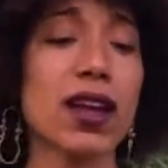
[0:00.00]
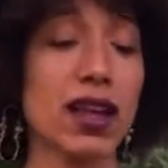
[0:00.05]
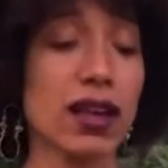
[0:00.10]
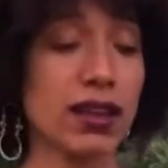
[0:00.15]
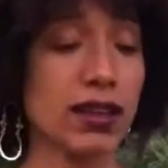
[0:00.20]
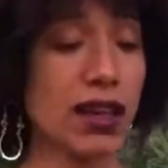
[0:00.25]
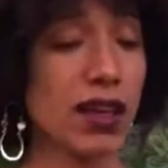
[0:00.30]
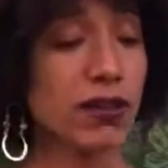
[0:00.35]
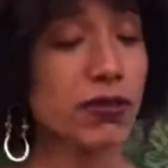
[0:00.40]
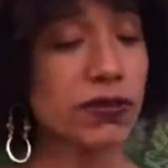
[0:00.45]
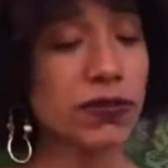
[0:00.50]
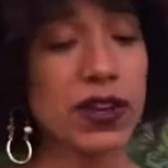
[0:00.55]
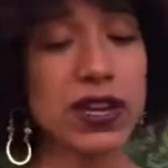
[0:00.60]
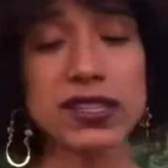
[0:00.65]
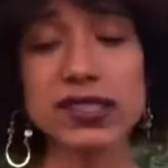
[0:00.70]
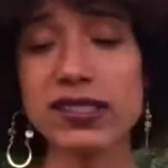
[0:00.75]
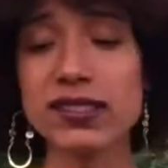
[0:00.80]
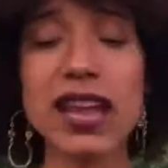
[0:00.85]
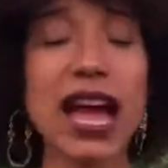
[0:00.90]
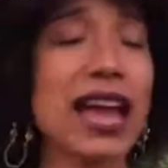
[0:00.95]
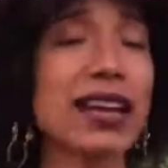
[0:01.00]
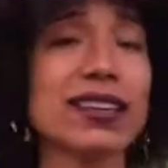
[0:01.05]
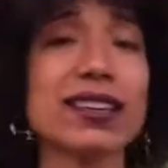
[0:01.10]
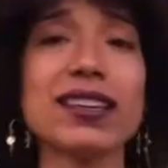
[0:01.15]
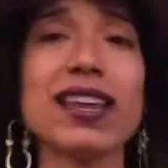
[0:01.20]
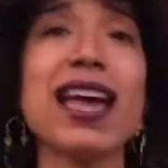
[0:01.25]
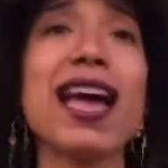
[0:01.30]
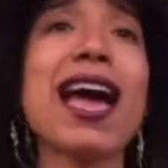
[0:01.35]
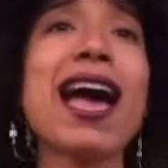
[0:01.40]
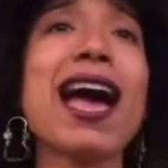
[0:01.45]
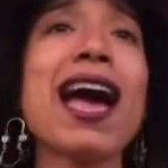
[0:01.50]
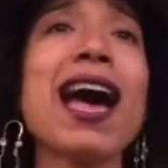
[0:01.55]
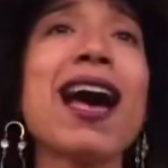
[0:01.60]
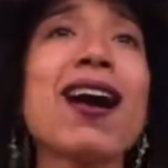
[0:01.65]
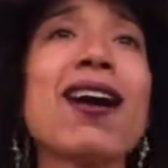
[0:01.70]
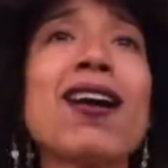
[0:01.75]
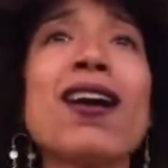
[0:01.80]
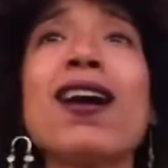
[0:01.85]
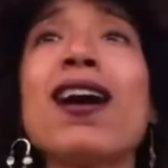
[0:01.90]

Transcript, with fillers: if it's not guaranteed?